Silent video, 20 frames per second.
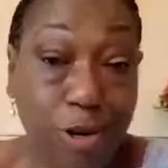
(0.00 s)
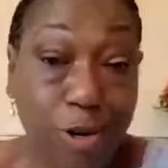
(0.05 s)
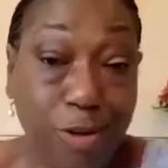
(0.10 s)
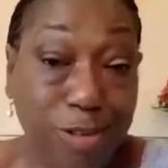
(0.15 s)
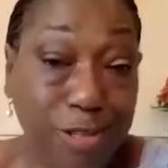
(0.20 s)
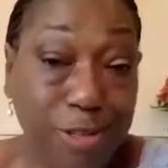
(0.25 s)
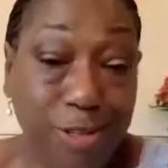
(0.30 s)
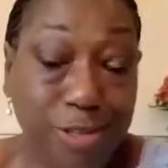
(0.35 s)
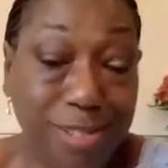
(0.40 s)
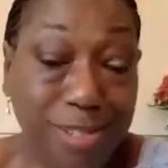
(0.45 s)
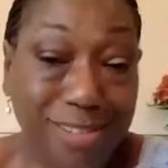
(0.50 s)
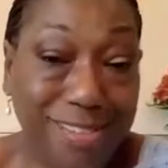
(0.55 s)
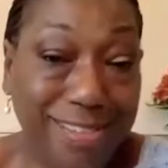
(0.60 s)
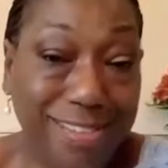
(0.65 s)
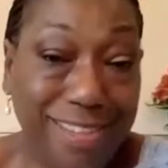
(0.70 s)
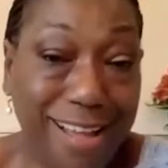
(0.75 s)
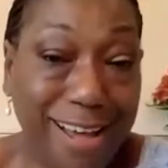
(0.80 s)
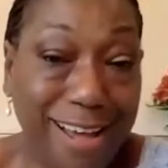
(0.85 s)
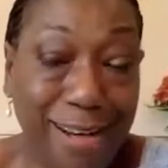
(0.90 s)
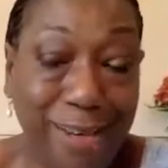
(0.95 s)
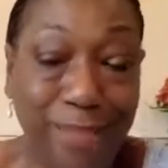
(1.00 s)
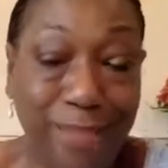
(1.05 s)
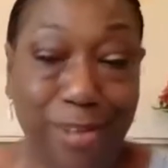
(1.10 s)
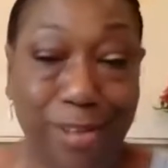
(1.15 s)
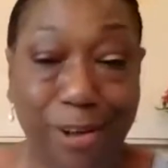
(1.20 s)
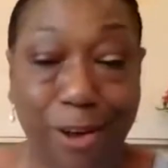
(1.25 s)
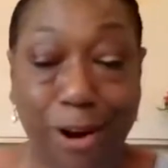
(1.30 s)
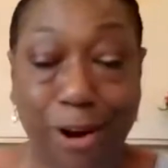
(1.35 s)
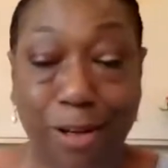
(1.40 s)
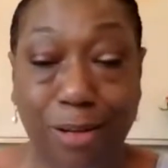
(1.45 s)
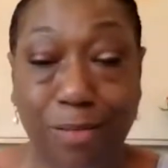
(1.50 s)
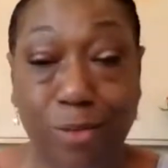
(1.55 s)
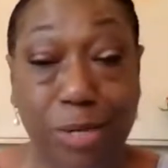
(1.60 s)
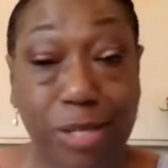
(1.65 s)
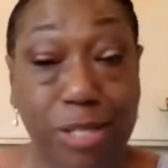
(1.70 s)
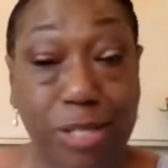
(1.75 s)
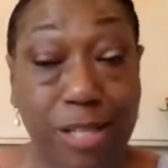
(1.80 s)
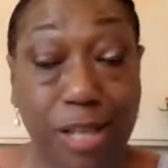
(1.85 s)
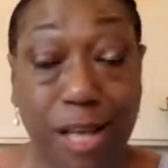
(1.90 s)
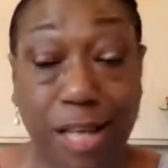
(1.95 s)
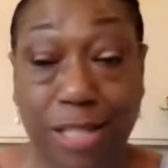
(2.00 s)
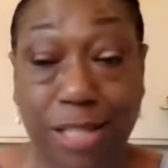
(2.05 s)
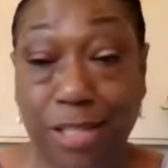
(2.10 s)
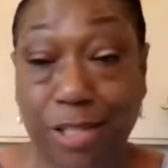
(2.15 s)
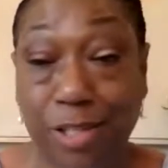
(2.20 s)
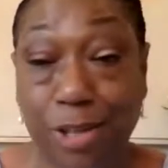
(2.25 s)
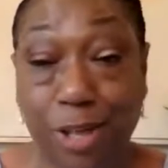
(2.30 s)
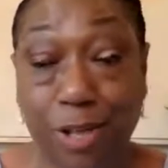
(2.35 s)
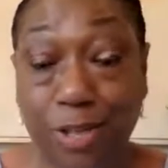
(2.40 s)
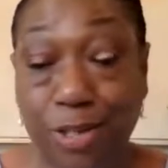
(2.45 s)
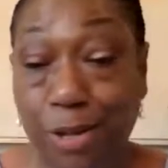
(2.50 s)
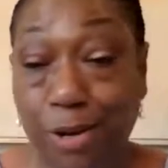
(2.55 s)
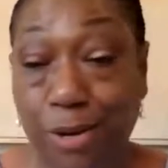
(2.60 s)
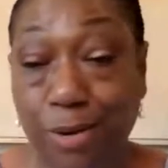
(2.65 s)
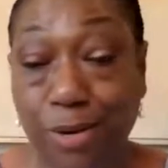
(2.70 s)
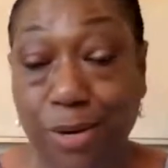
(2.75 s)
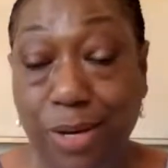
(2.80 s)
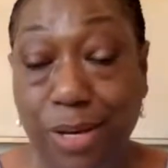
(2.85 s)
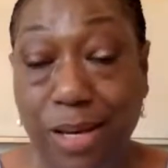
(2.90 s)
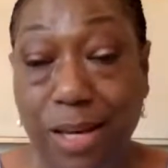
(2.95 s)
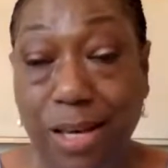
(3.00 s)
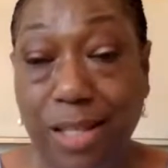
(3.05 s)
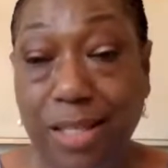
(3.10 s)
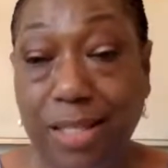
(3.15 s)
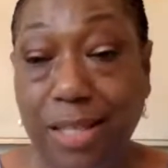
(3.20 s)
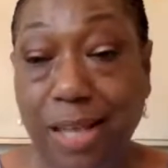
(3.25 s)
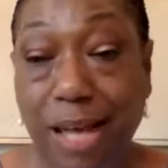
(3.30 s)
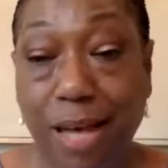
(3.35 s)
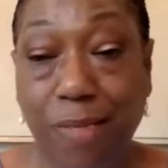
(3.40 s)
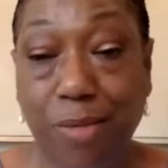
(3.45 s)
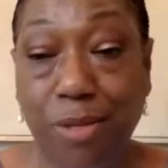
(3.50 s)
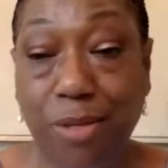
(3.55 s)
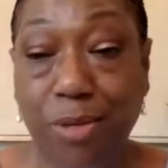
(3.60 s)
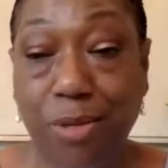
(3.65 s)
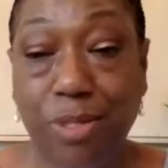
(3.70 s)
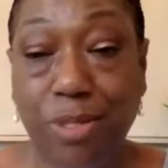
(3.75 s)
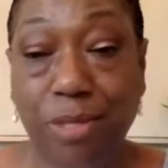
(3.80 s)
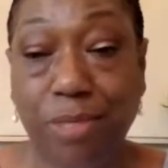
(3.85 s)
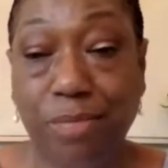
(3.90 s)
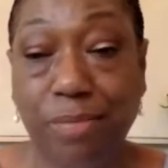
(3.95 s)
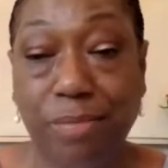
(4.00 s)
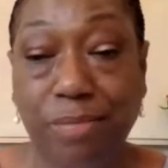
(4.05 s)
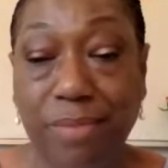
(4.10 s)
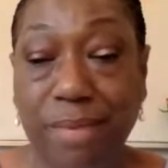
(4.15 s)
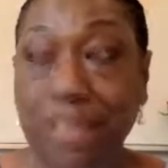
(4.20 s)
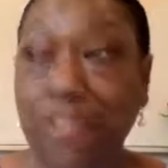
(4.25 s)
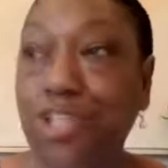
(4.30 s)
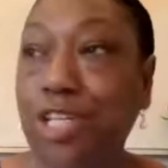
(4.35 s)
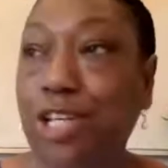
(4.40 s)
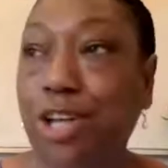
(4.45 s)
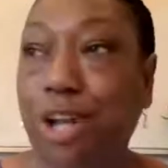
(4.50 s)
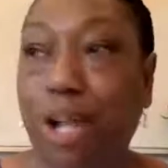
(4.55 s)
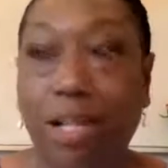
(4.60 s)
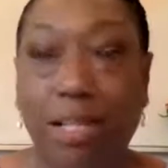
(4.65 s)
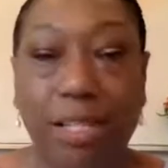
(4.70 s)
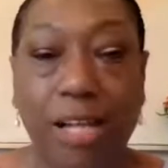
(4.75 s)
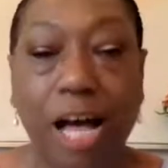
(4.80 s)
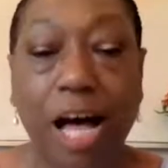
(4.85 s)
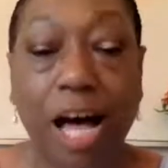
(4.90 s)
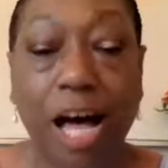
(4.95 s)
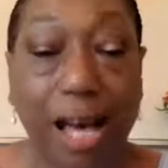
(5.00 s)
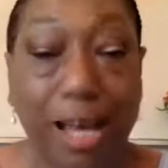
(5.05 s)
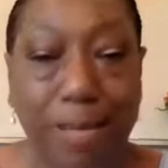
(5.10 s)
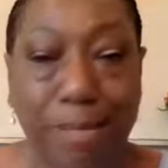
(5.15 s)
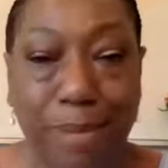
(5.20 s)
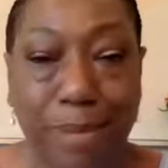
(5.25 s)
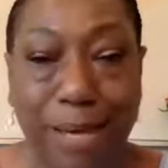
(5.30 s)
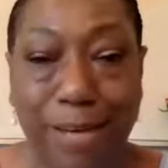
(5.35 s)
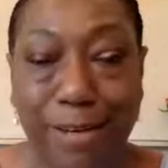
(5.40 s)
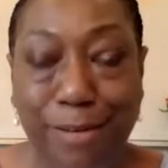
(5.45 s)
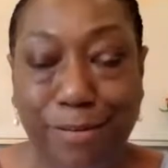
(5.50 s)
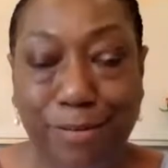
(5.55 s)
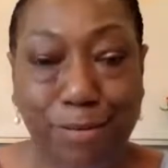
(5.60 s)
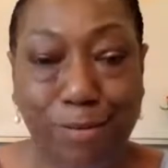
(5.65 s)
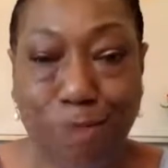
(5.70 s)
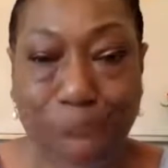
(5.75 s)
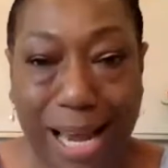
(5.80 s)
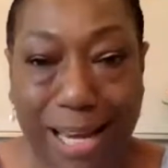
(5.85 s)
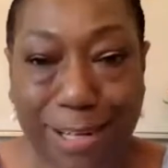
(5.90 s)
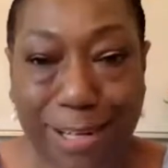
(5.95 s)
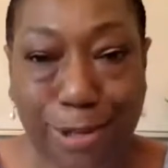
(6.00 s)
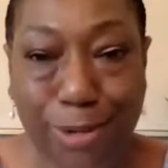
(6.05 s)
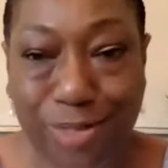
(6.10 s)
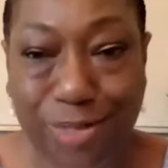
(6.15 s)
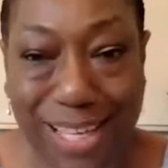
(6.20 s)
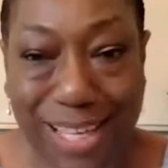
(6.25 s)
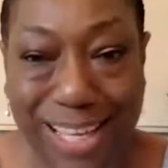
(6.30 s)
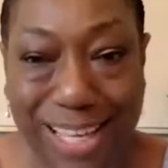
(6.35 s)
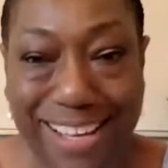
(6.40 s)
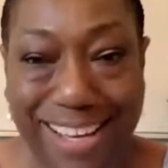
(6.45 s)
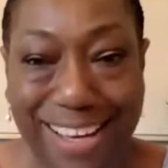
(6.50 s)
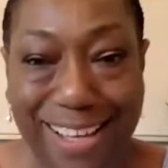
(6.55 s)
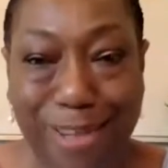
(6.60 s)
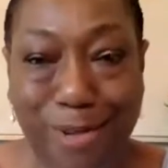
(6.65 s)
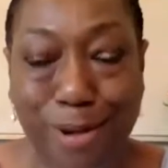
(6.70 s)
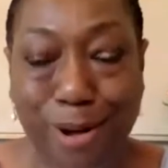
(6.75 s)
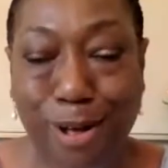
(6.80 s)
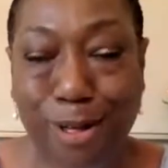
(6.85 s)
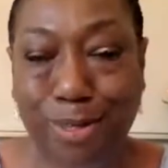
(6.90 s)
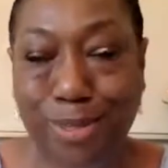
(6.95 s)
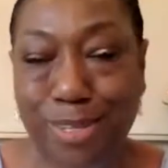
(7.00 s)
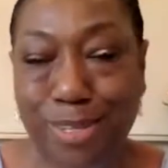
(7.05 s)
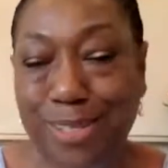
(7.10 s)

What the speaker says: this was the height of the Harlem Renaissance. It's also the time where there was as she called it, a hotbed of radical thinking. There were all these